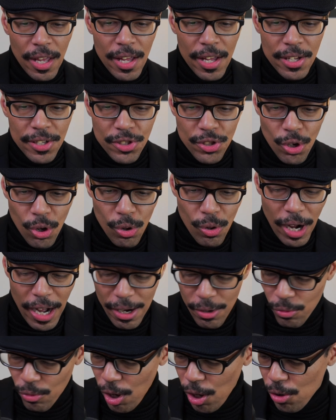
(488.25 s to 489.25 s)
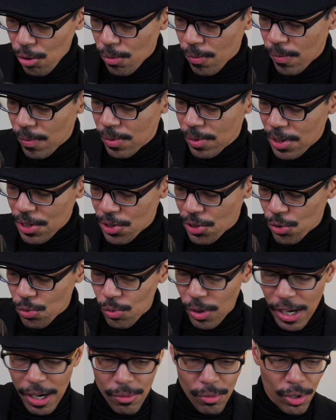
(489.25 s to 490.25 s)
So this is
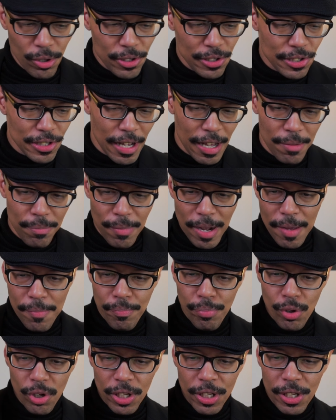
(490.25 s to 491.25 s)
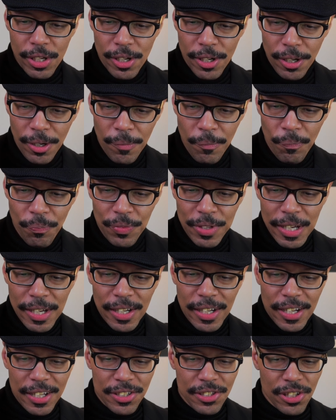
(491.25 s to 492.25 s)
what I wrote inside my book here.
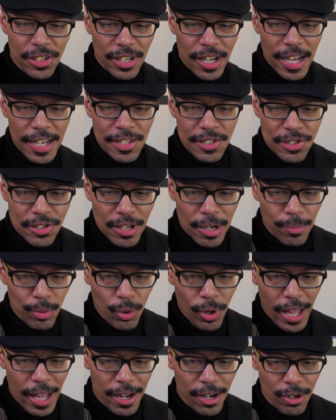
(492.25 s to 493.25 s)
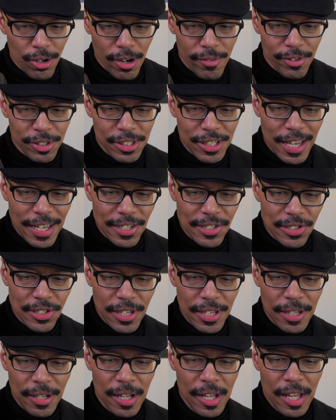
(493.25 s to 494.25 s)
In tonight's double header of a
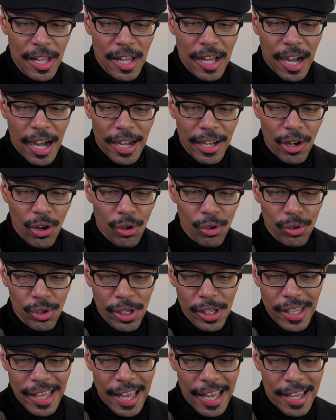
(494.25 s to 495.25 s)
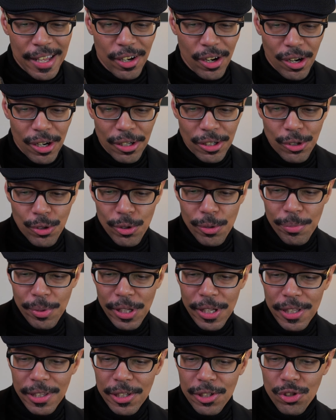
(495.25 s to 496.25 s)
tasting, I only had
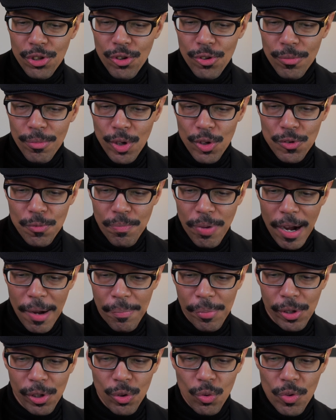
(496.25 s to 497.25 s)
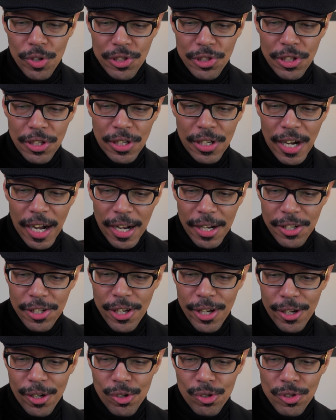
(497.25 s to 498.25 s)
arguably the 2 most popular whiskey
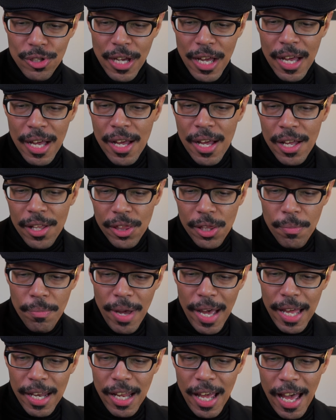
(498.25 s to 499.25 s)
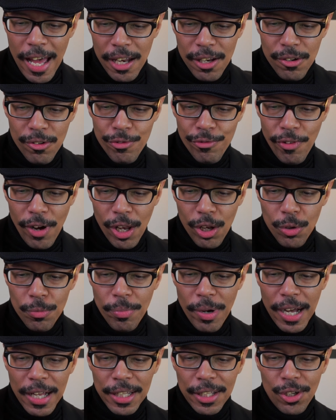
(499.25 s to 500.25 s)
cocktails, the Manhattan followed
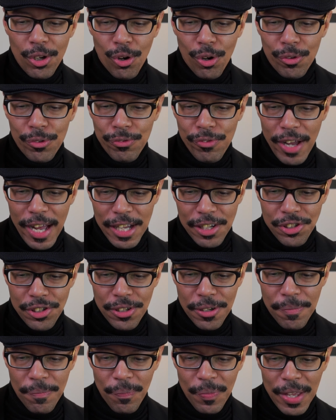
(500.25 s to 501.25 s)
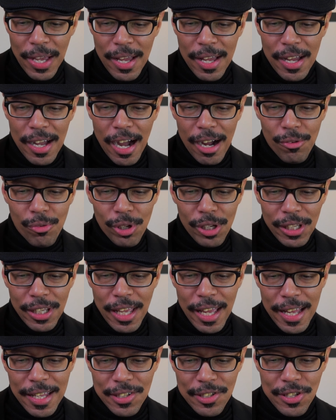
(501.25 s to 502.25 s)
by the old fashioned. I really
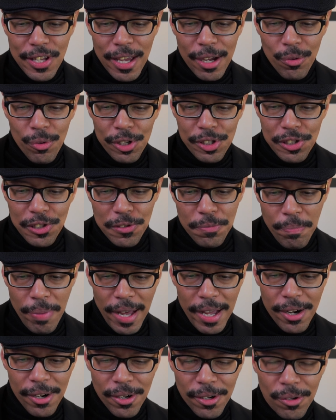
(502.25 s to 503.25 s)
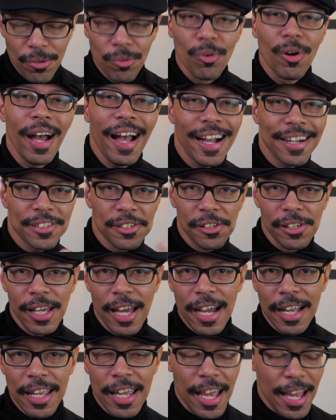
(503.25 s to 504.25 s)
can't say which is better. Well, actually
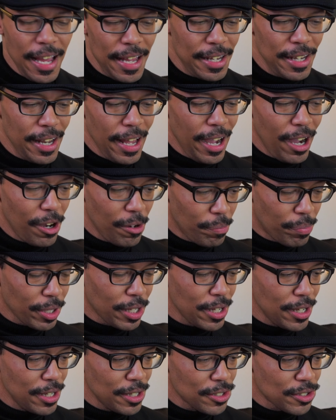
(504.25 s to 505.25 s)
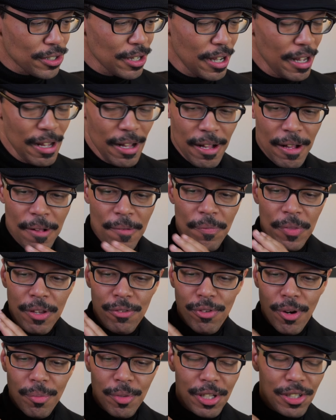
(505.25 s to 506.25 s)
I can now, because
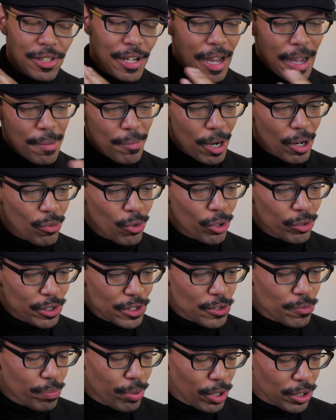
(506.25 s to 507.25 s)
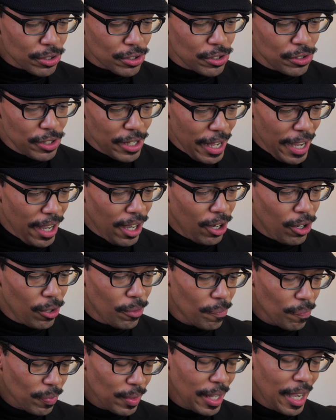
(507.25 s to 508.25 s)
from the time I wrote this book to
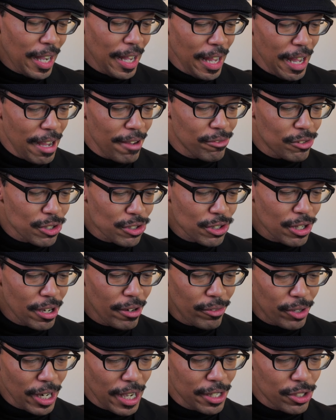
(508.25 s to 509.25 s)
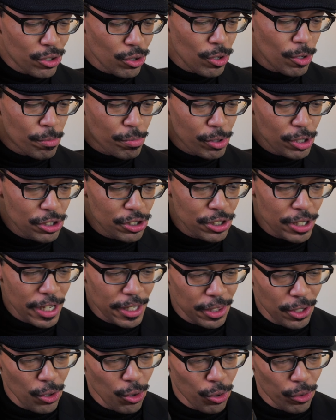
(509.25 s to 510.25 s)
now, I have discovered I do
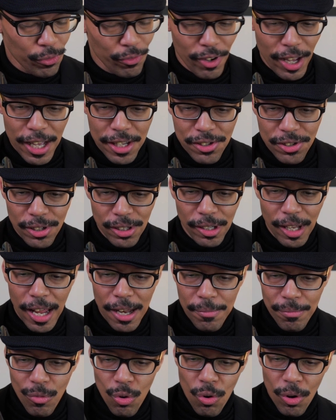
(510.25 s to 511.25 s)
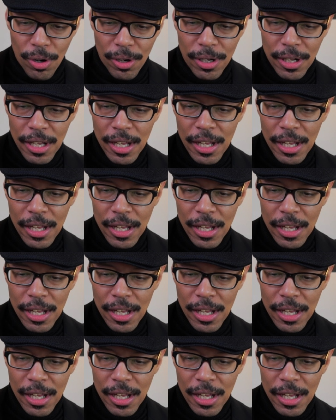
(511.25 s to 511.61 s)
appreciate the old fashioned a lot more.